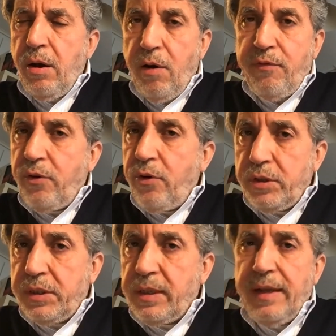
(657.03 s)
Of
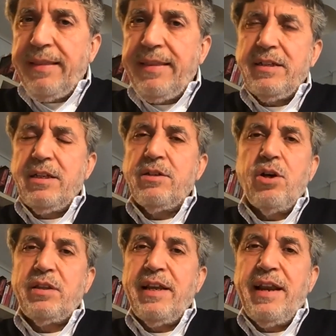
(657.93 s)
course, this is
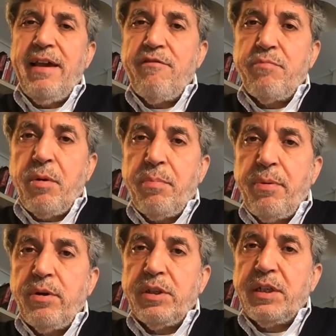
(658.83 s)
not a naive
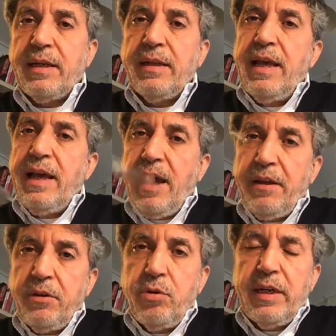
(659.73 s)
proposal.
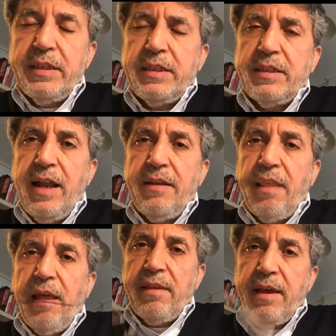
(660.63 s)
I do understand
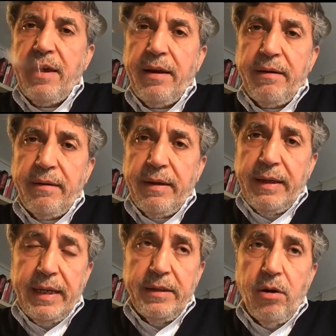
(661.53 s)
there
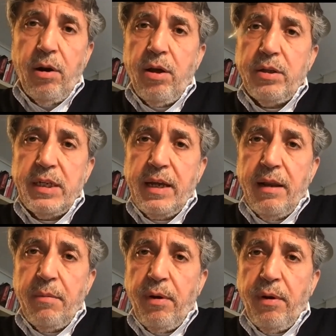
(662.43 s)
are
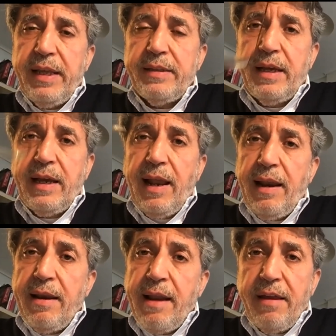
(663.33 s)
ideological,
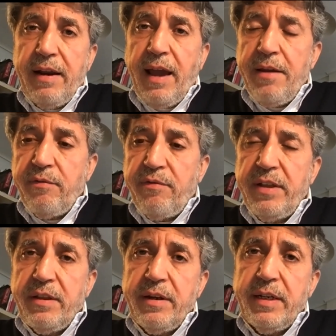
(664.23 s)
political, and other kind of
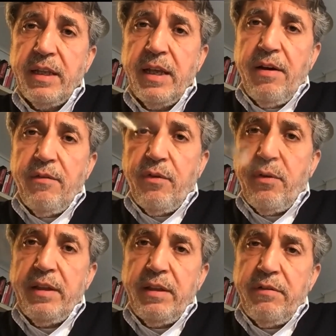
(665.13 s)
interest
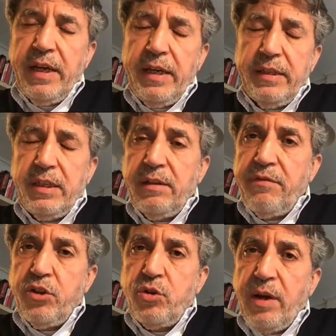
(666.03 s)
for each
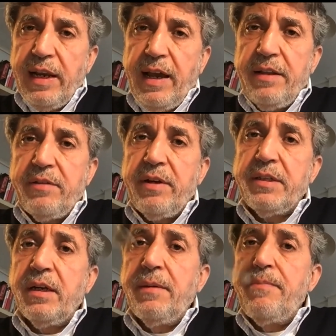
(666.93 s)
individual
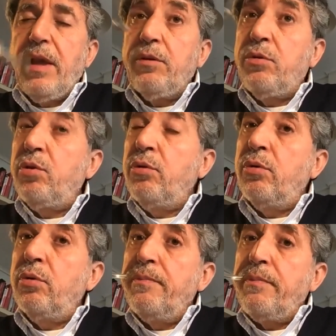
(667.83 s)
countries
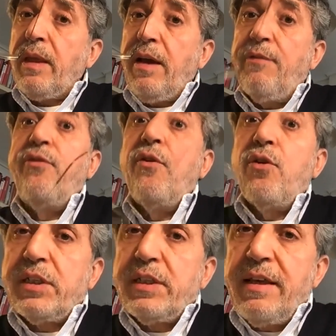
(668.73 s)
to
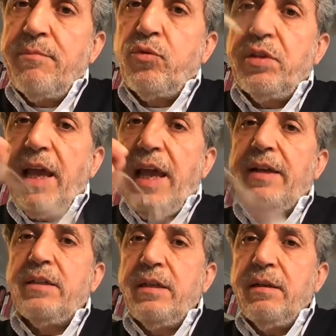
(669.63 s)
force them to
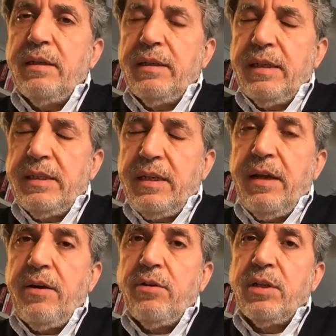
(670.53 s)
take
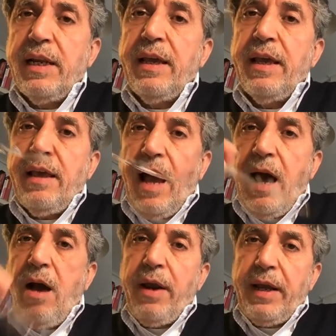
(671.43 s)
seriously
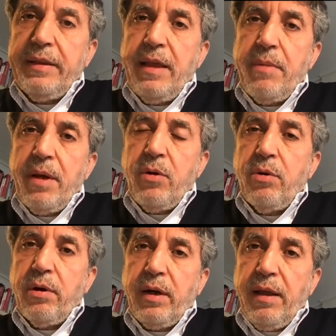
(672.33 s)
our academic
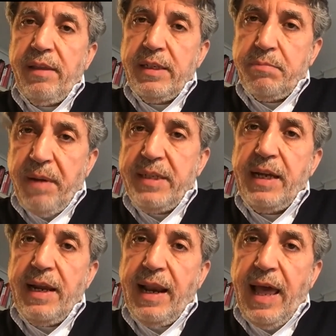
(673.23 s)
work, the
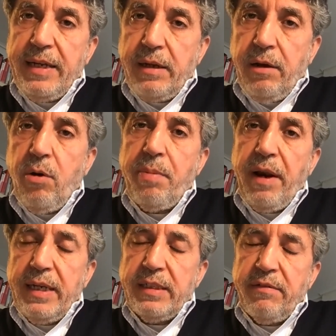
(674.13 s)
specialized and
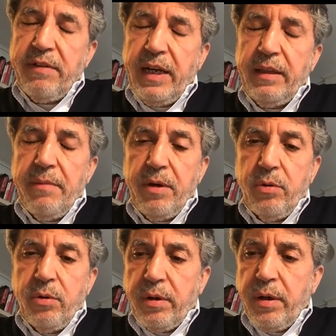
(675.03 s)
comprehensive academic
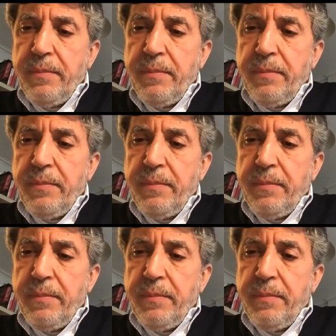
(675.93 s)
work.